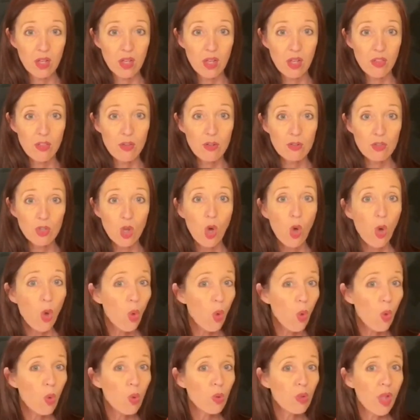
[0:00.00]
There's a
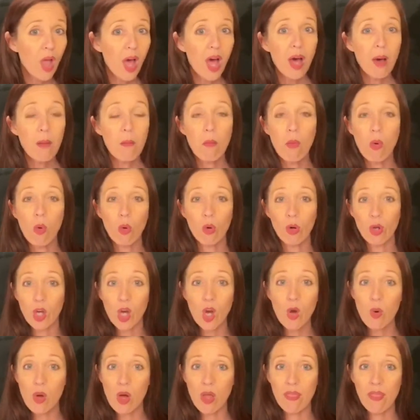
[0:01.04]
whole lot more to
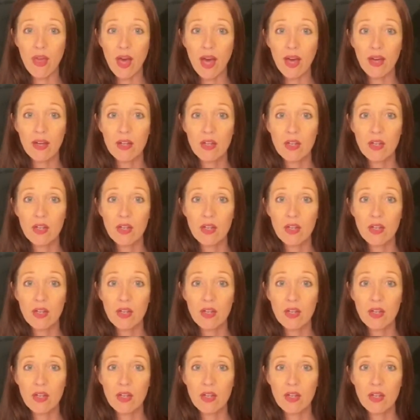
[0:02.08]
go on that.